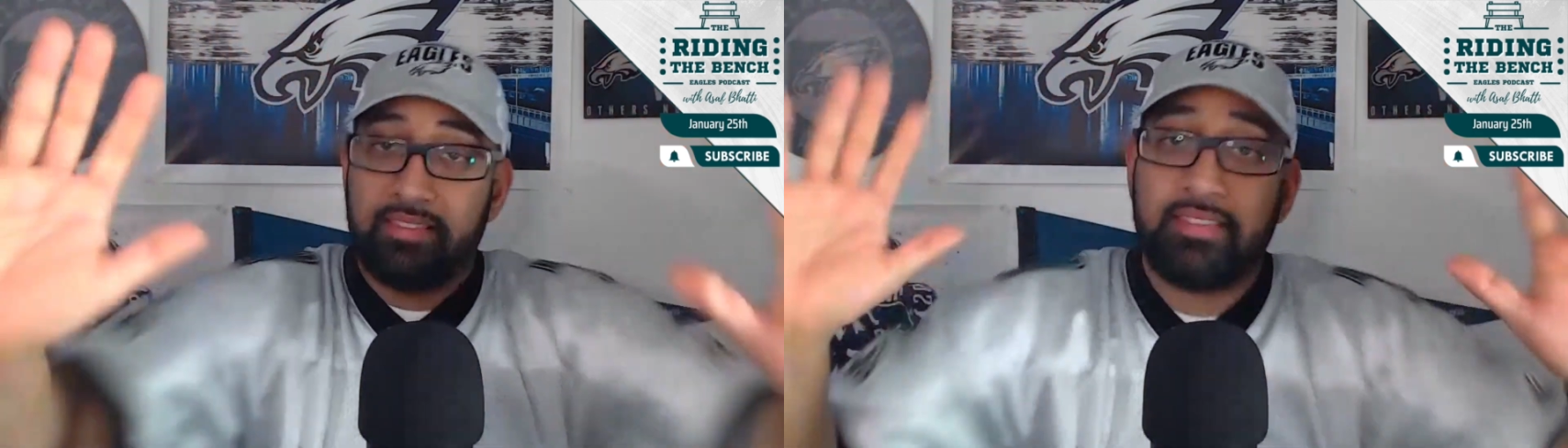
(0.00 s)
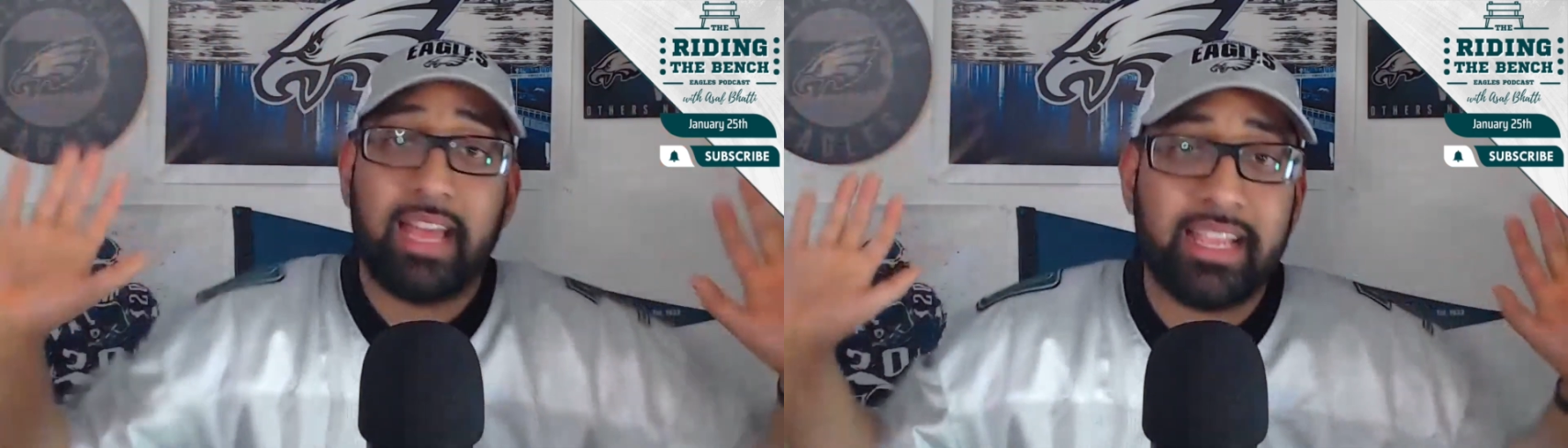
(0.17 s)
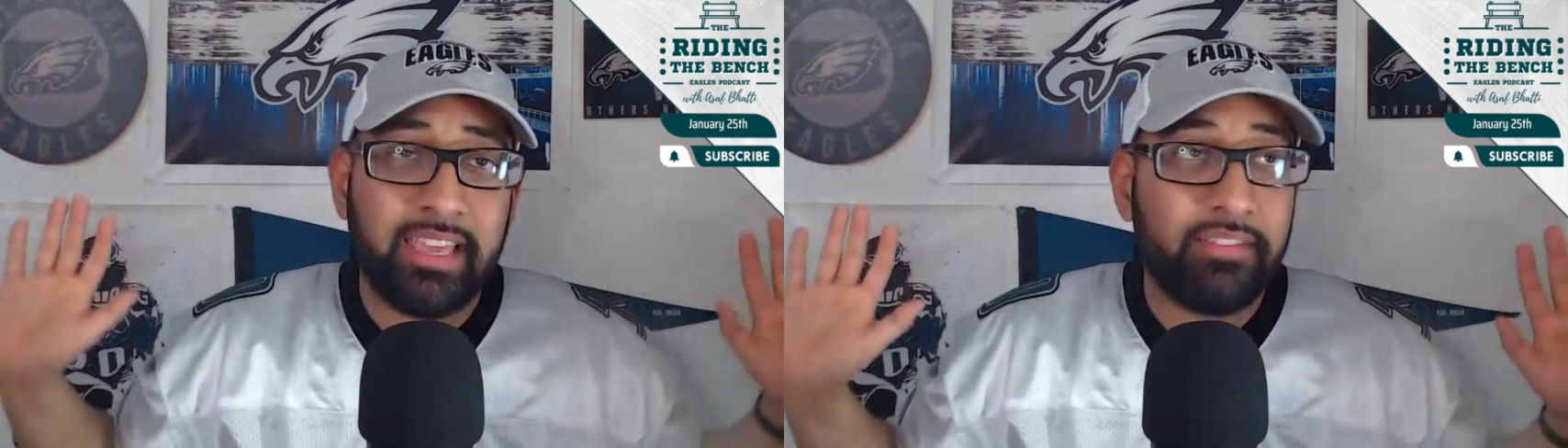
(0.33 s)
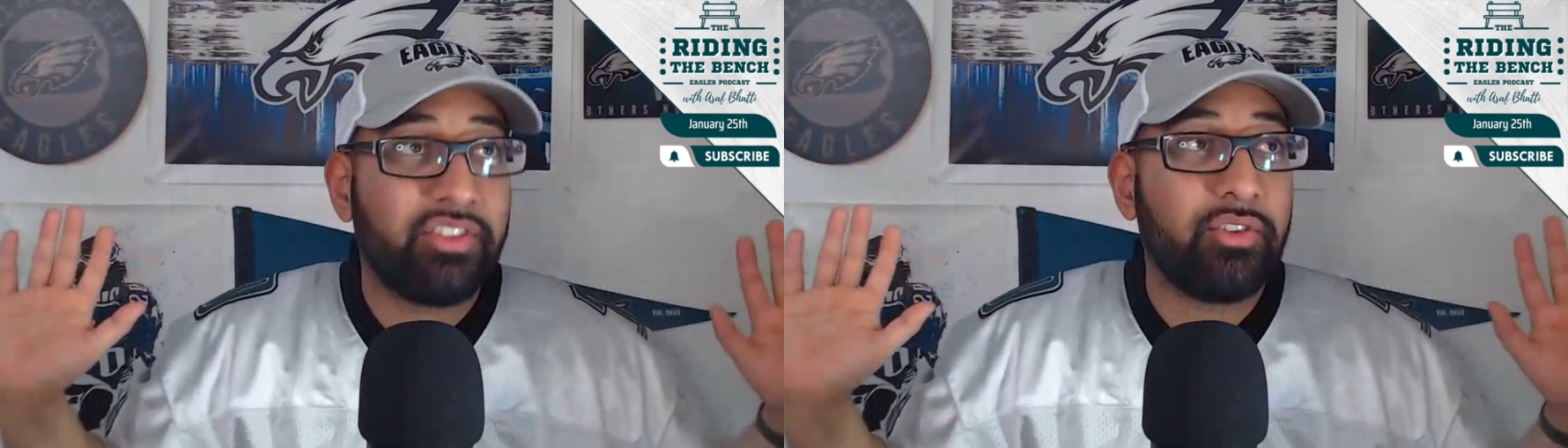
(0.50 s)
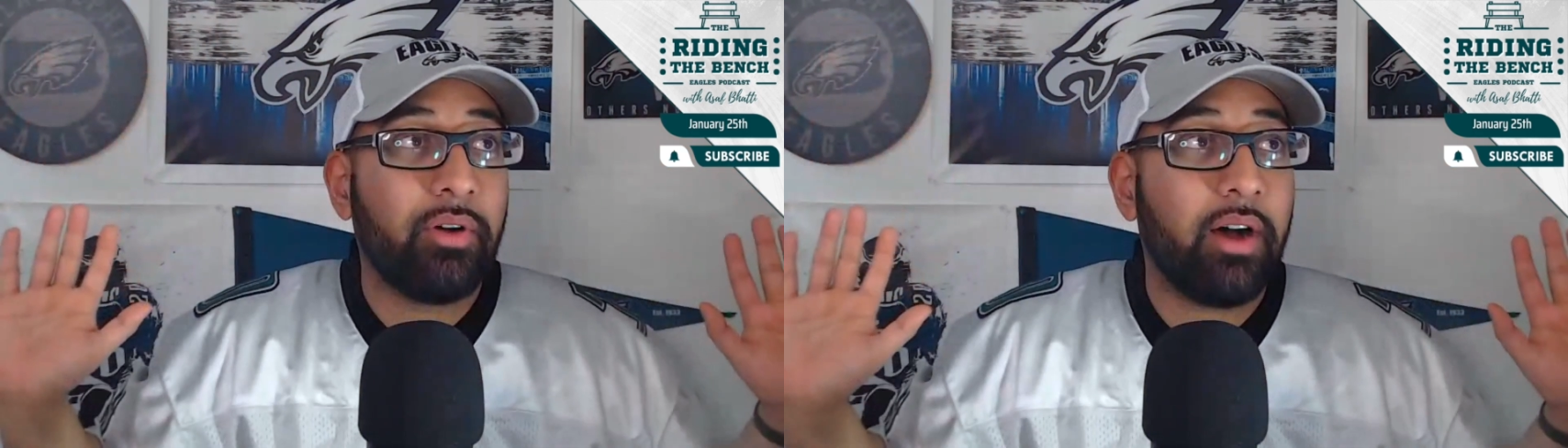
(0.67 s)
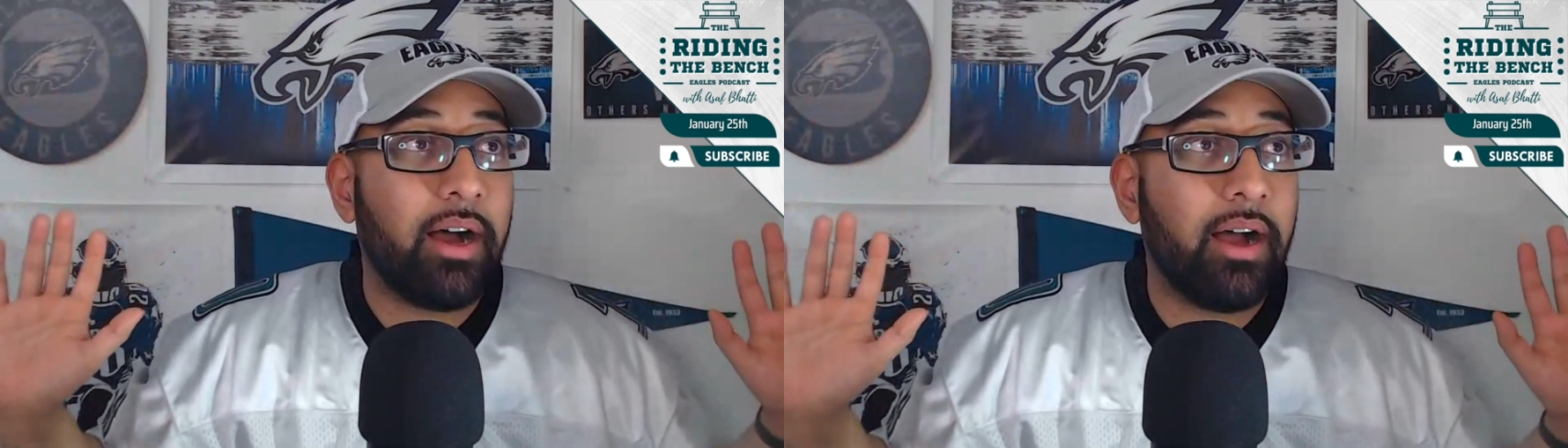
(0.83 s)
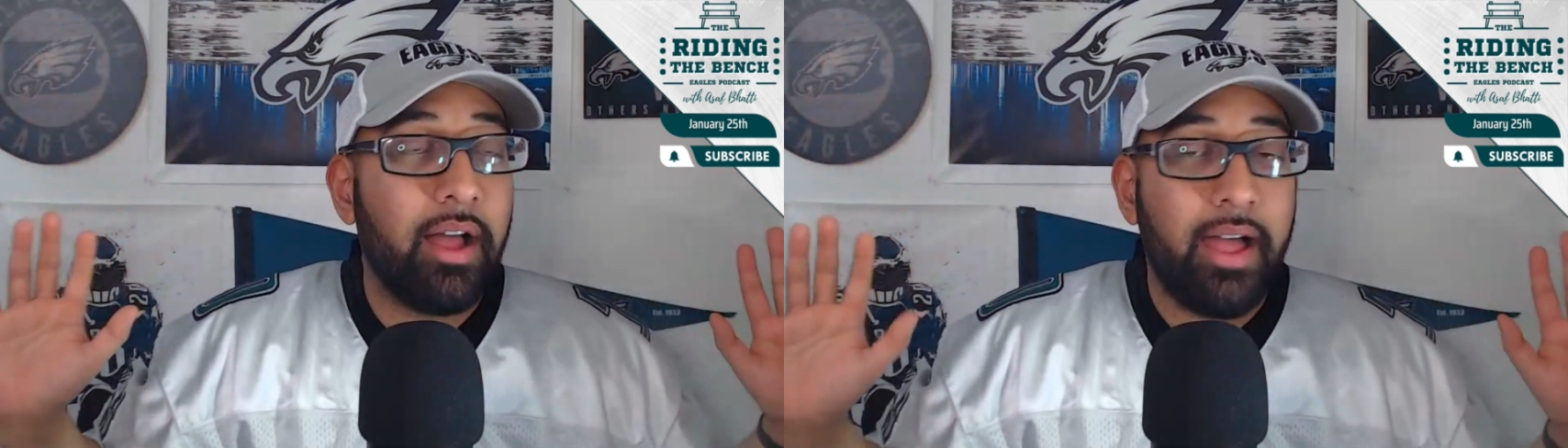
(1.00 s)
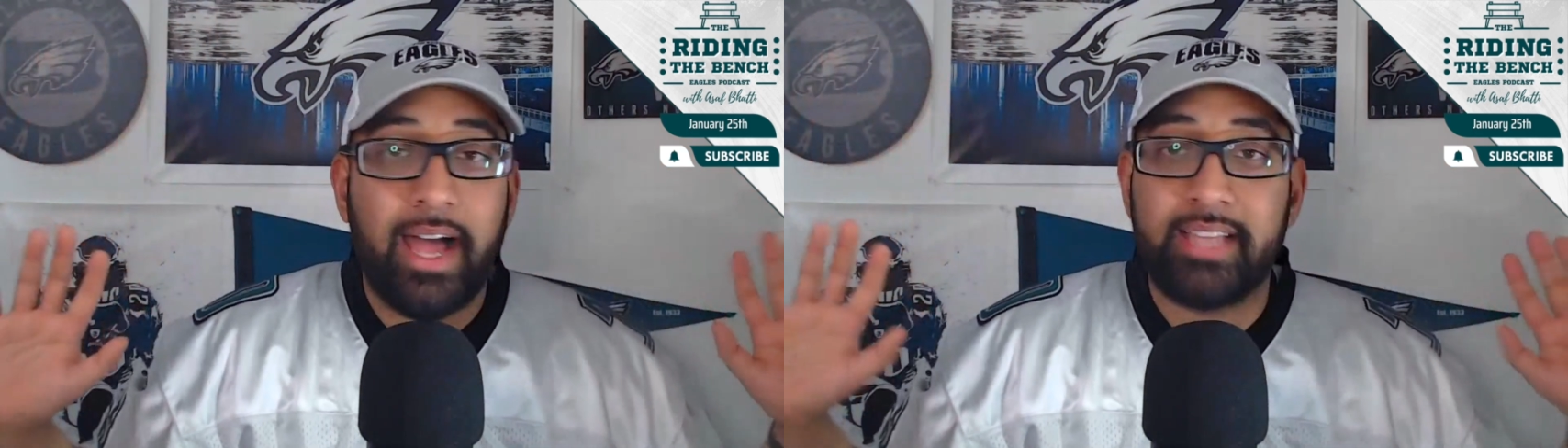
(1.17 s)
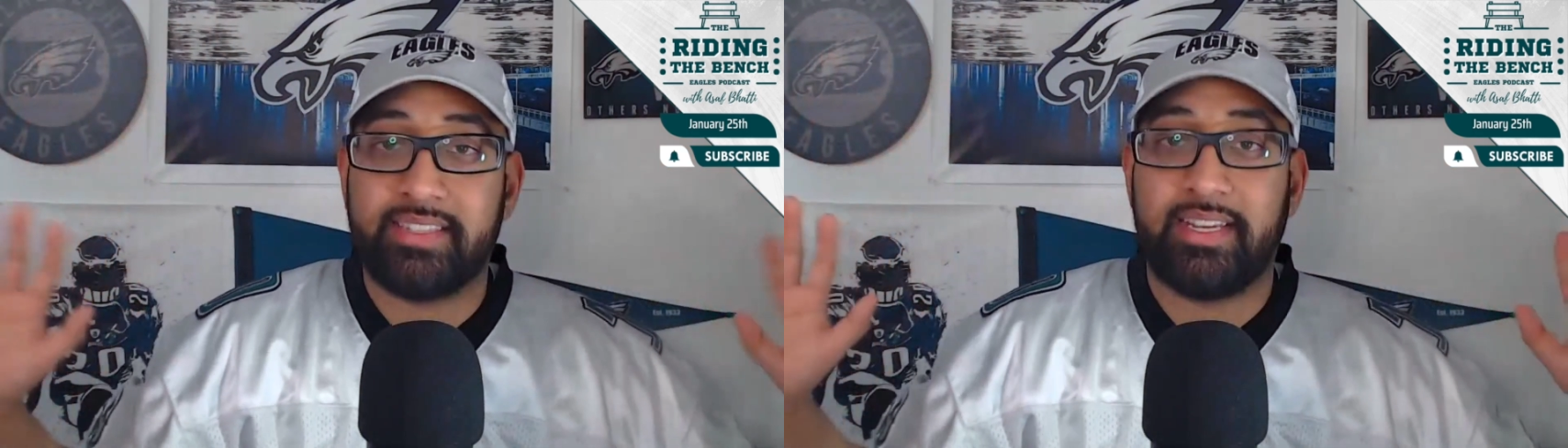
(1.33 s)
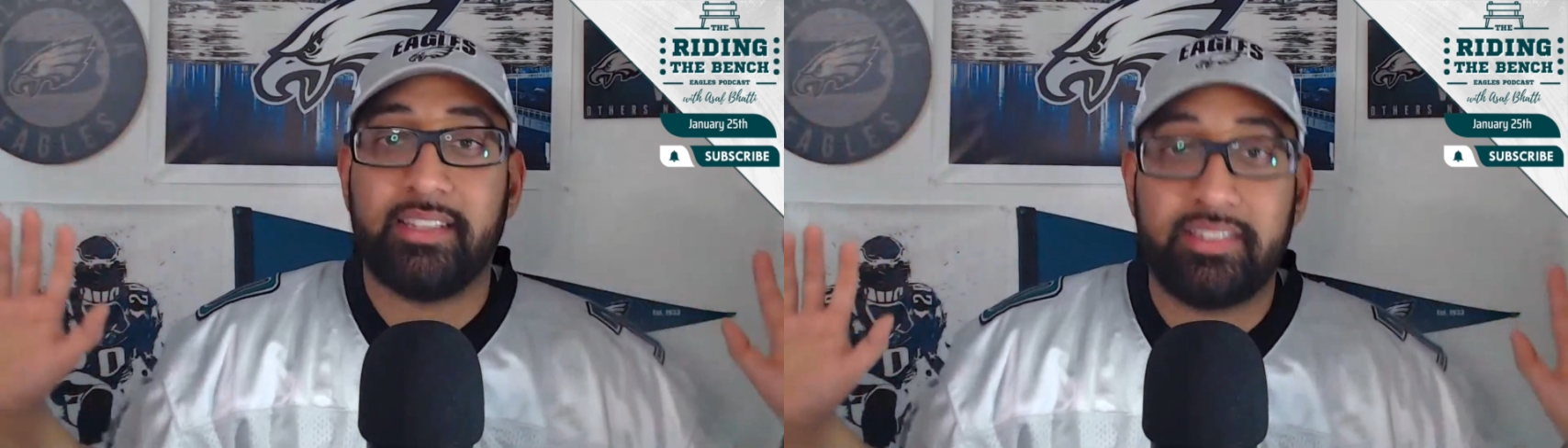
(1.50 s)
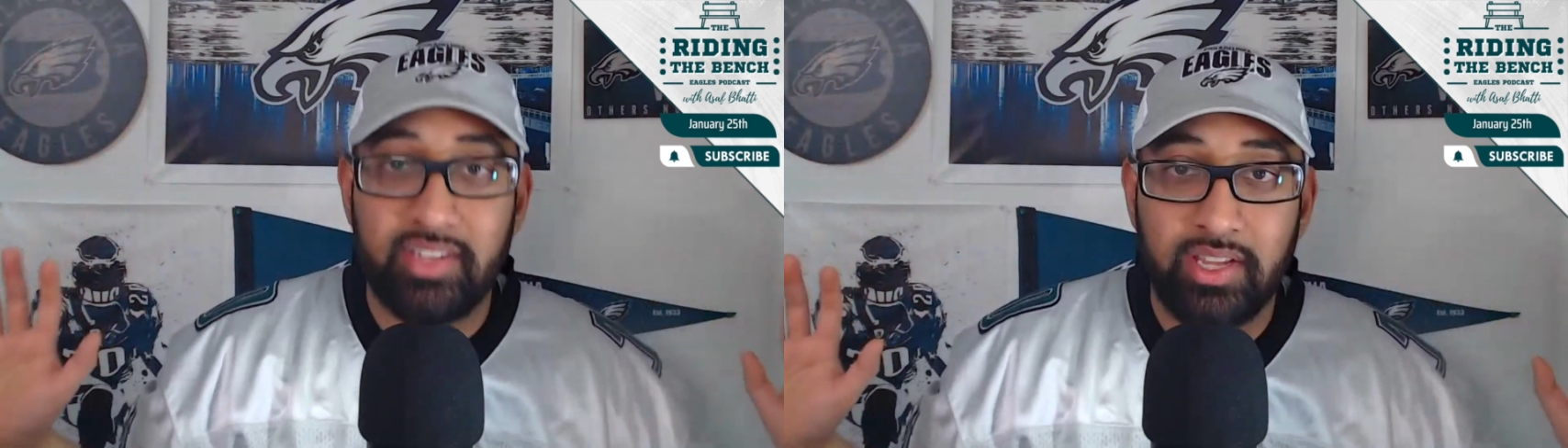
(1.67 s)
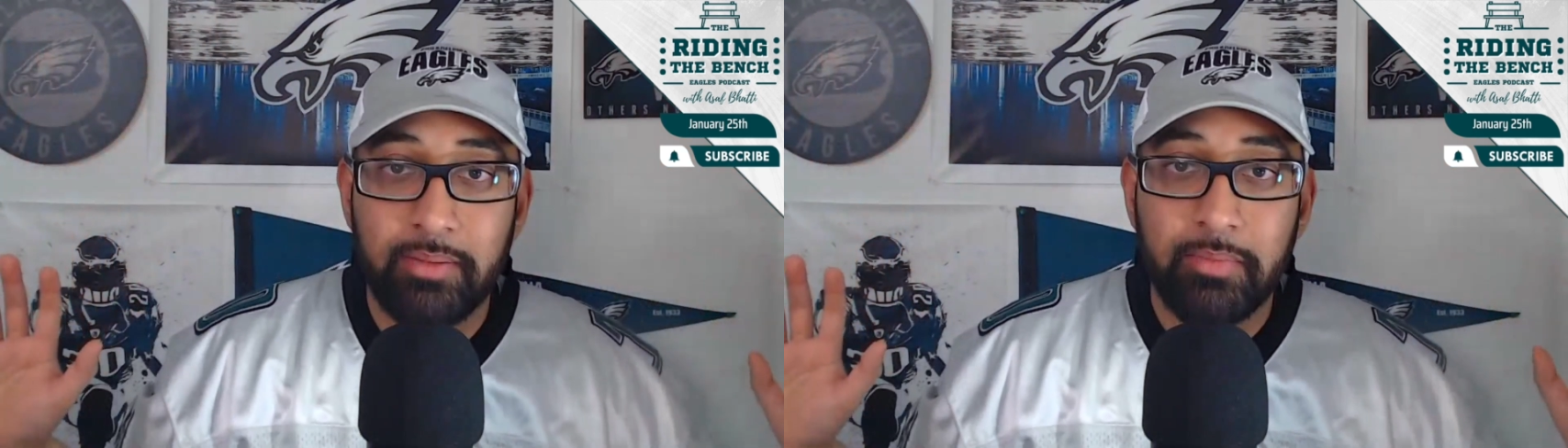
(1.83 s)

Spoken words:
that gives you hesitancy.